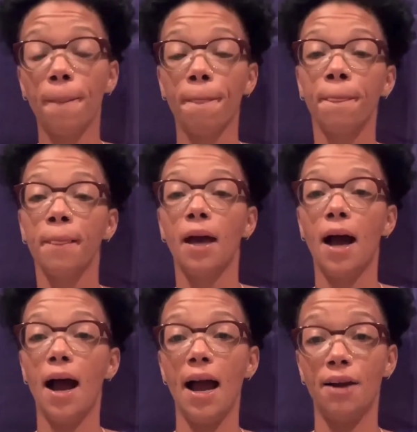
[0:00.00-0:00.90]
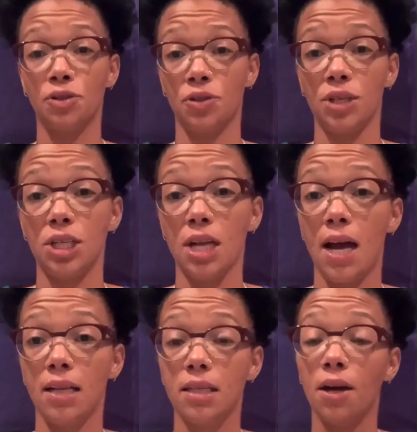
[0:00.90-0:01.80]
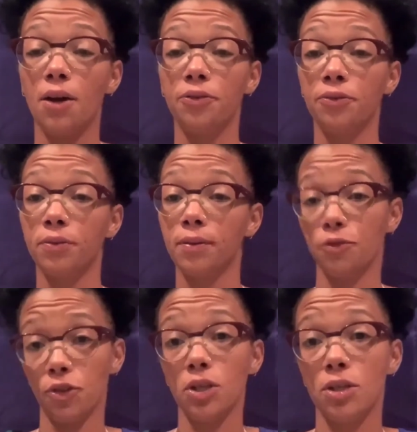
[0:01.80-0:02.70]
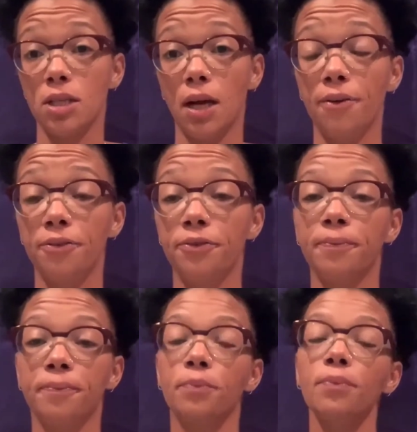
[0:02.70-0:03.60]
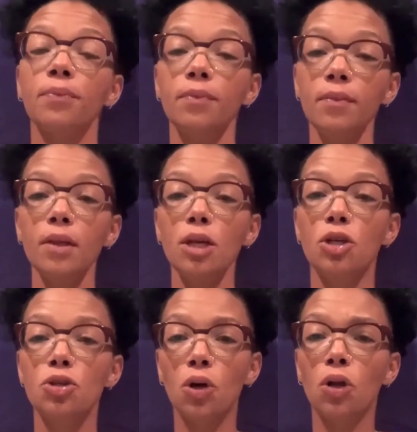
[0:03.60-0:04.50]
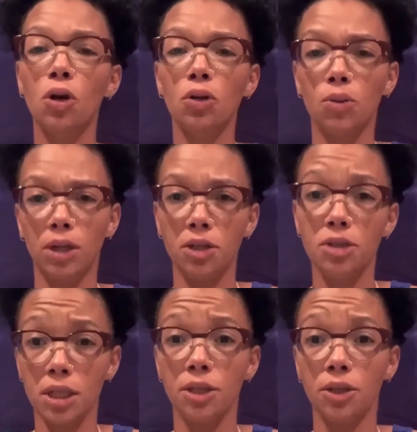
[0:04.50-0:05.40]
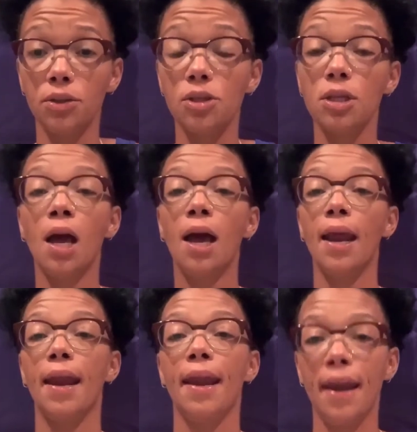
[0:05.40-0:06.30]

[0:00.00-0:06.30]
I have screenshots of real stuff. So along the way, you'll see those. Now,